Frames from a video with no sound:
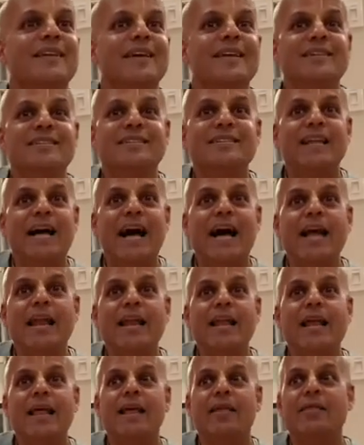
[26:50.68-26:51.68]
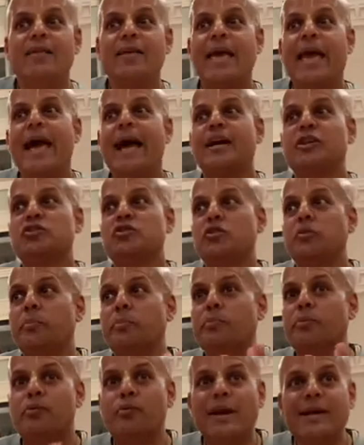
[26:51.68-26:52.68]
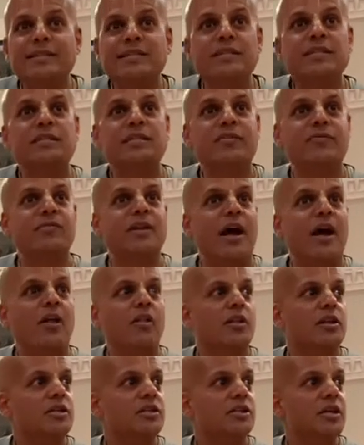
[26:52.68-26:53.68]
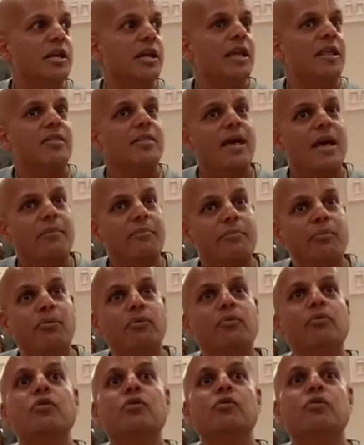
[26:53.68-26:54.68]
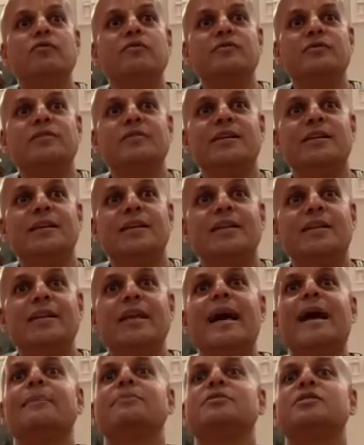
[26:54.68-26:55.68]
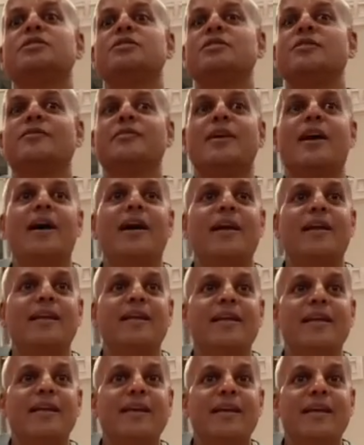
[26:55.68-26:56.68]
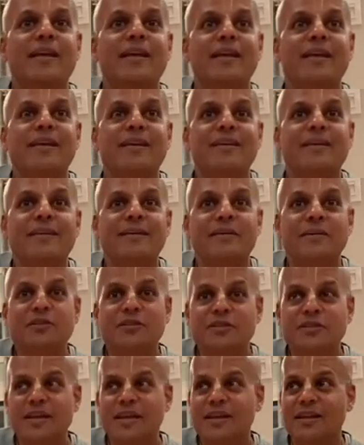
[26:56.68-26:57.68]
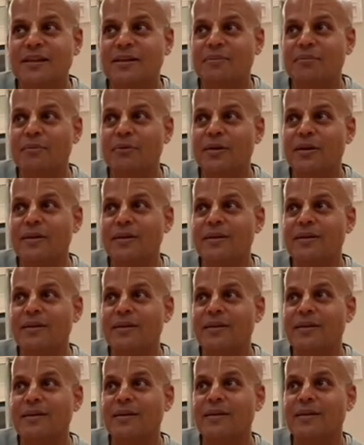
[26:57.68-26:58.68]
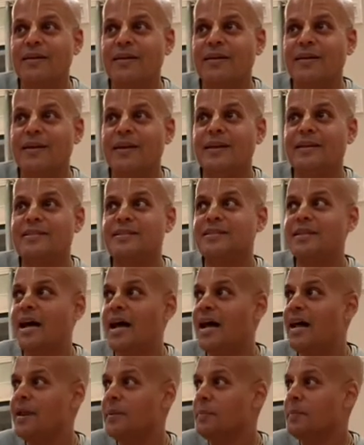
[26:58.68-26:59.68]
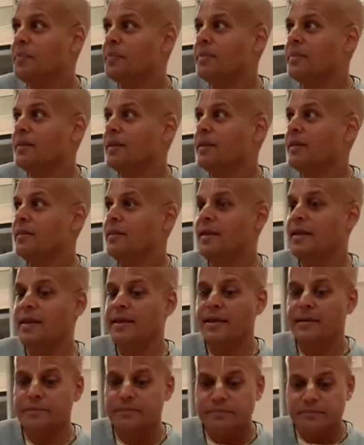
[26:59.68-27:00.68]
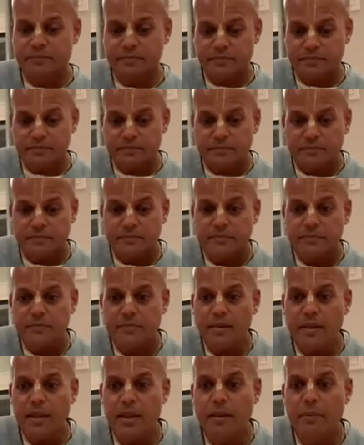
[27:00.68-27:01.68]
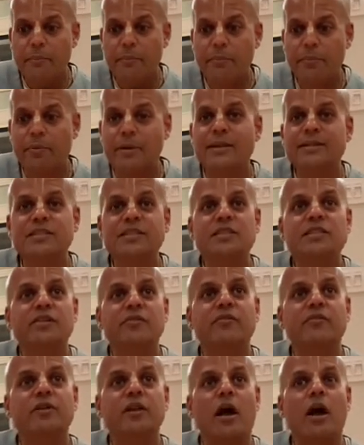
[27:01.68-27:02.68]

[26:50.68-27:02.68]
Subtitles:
It's not the actual presence of knowledge that proves the absence of God. Understand the point? It's not the presence of